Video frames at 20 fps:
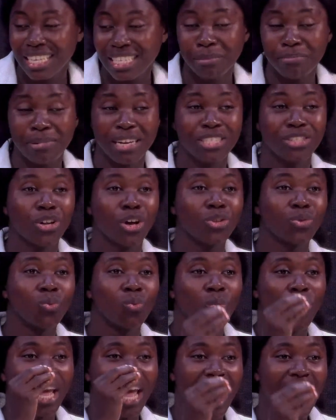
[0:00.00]
Depending
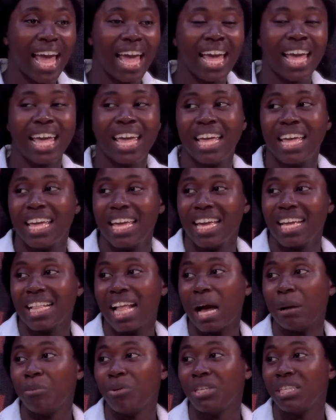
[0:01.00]
on where in
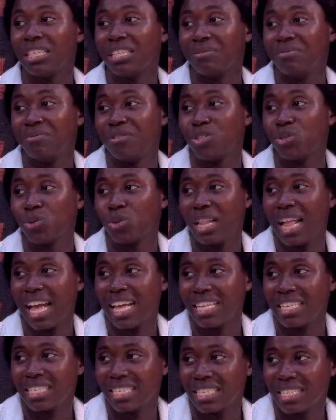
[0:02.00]
her body the fistula
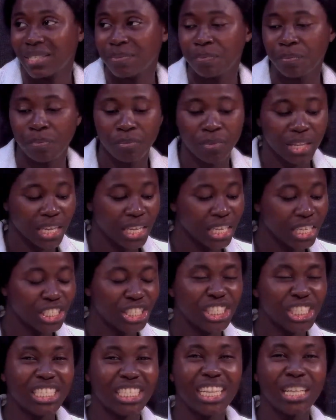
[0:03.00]
is.
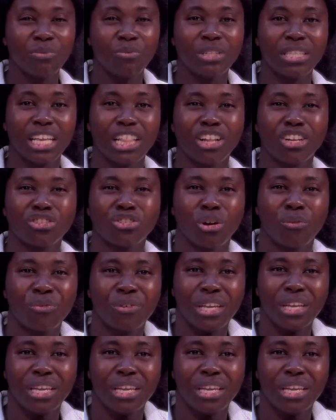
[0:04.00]
She's dealing with a lot of